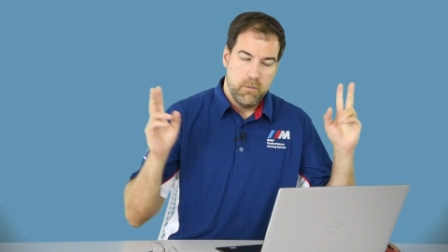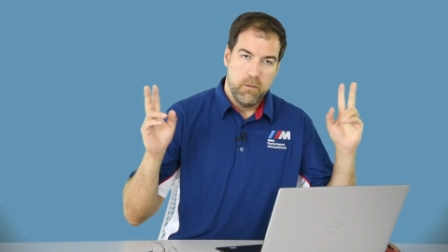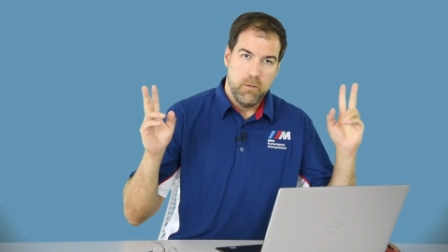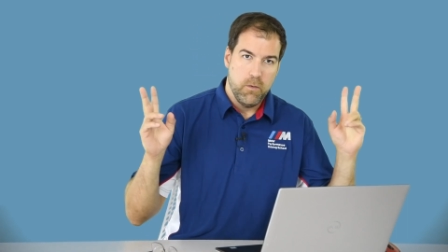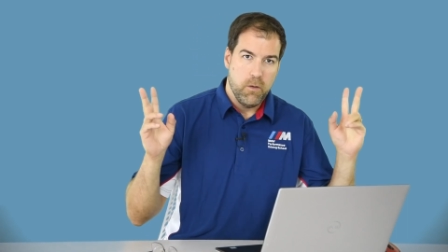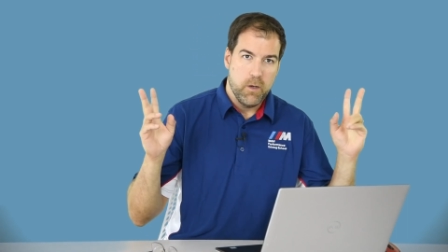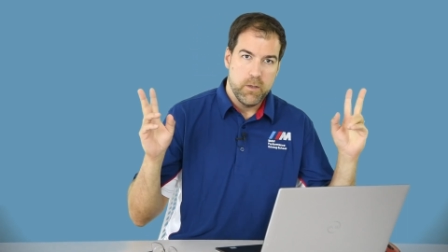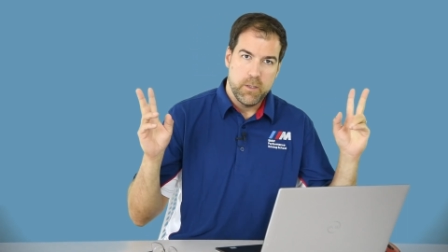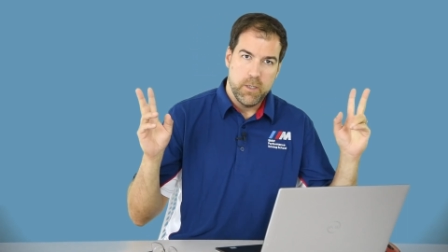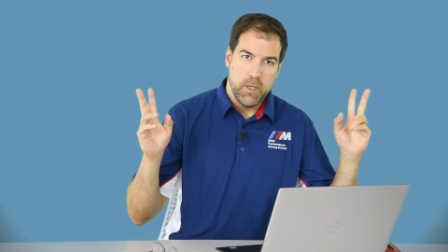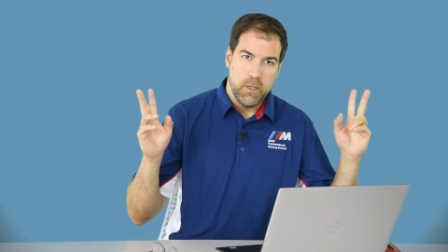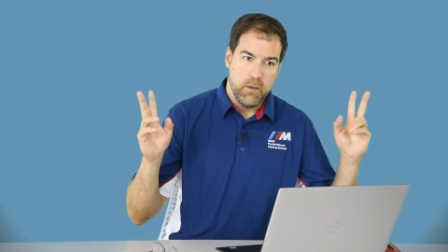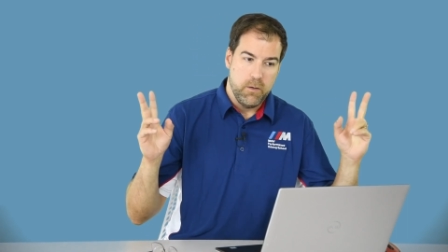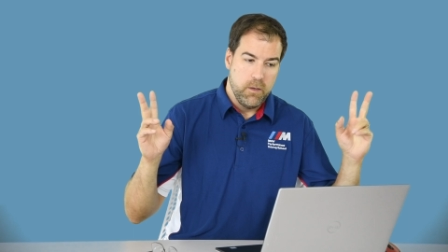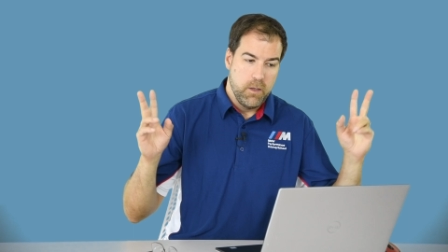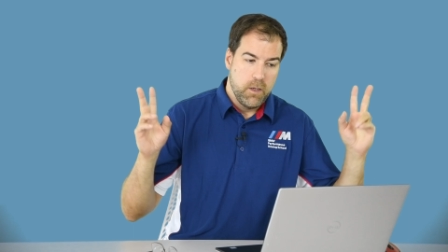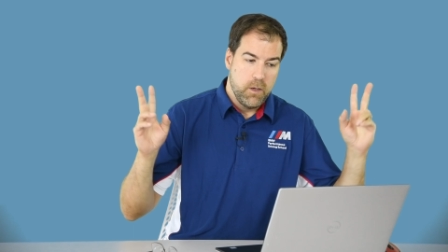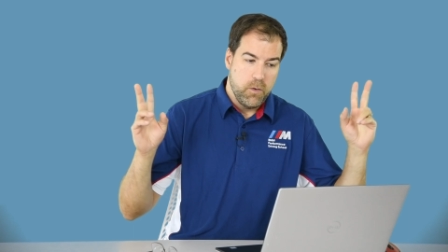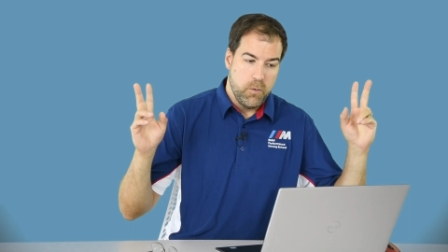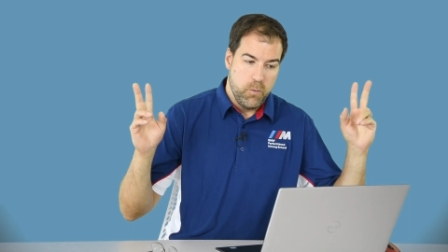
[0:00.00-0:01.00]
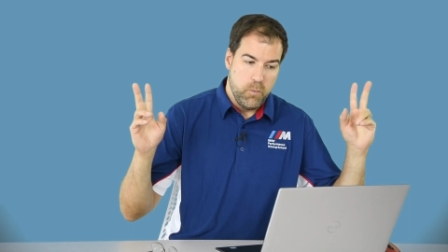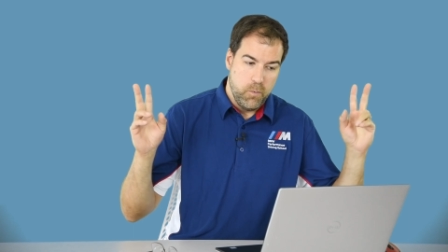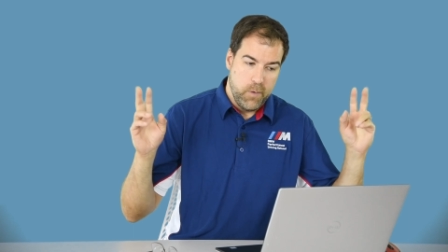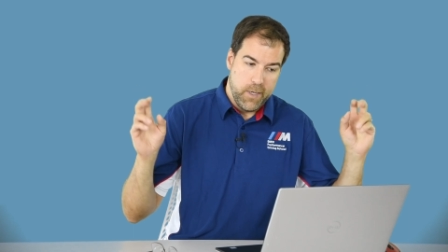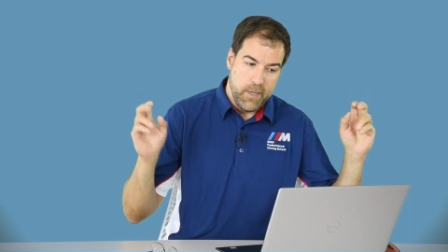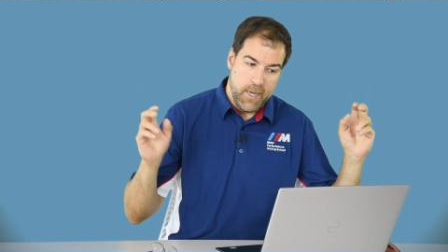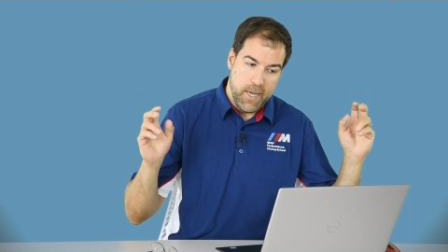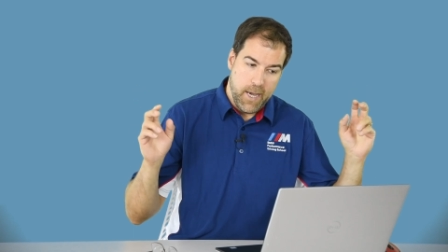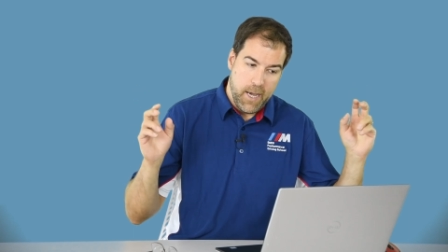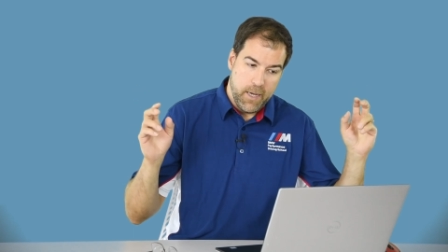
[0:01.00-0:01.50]
long title,
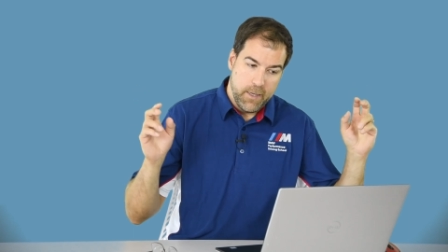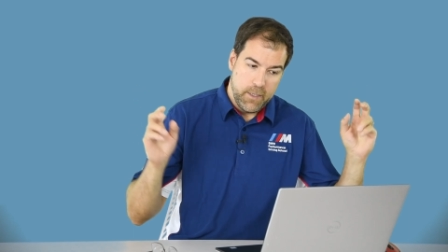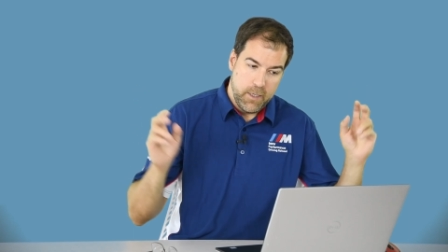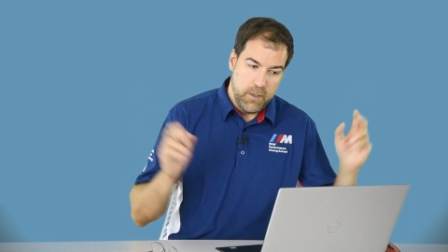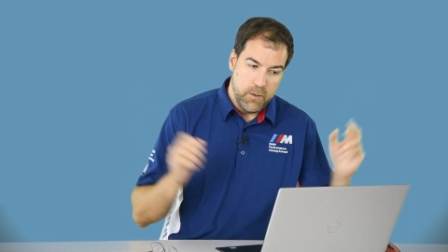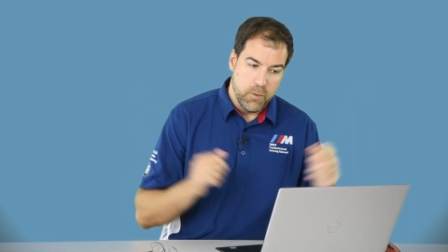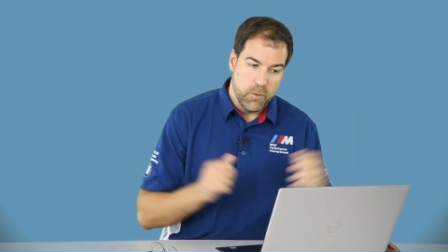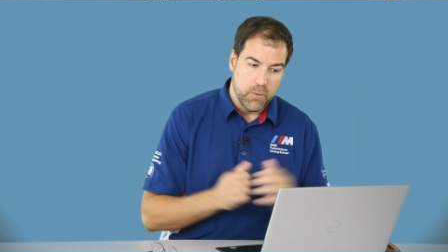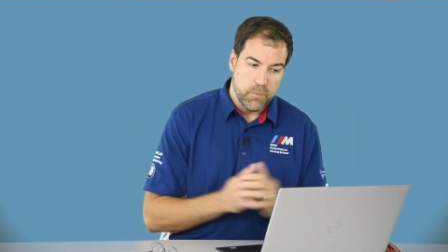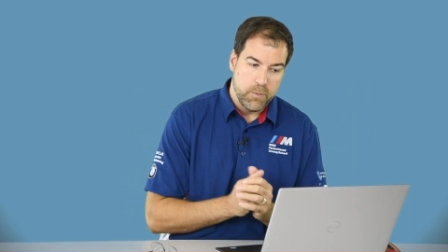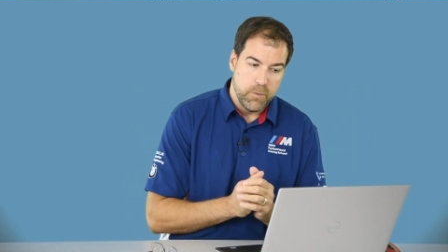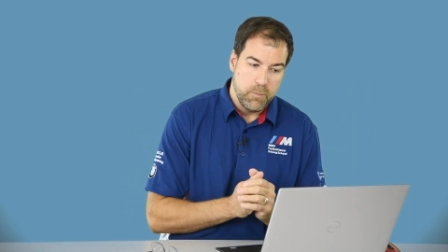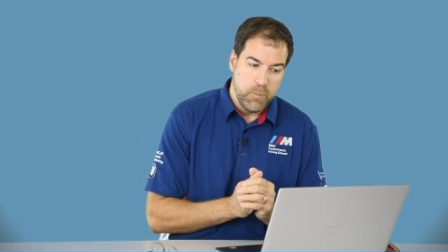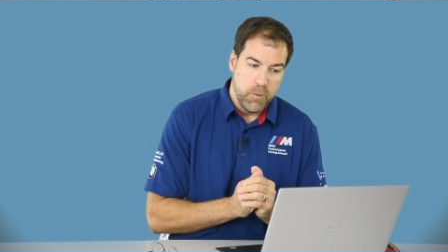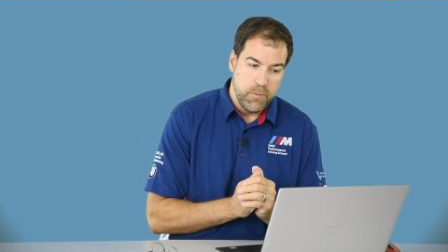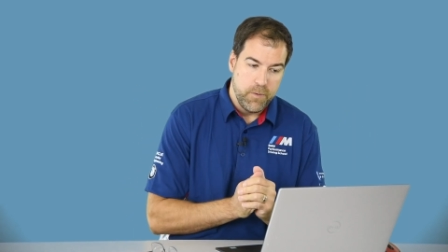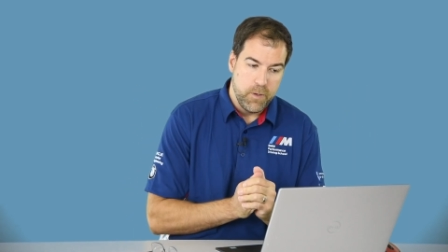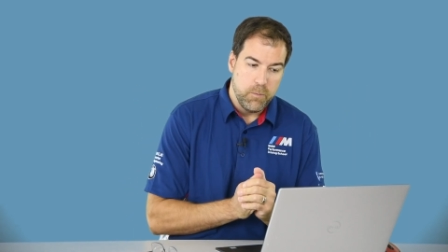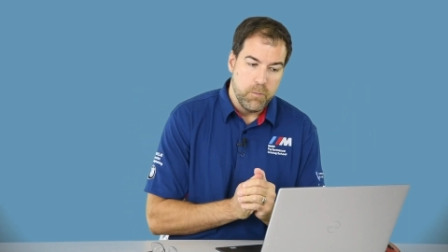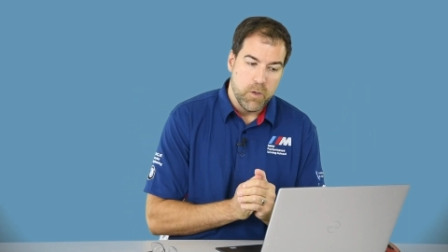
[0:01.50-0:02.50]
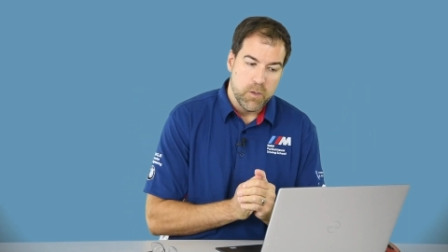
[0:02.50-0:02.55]
when adding or removing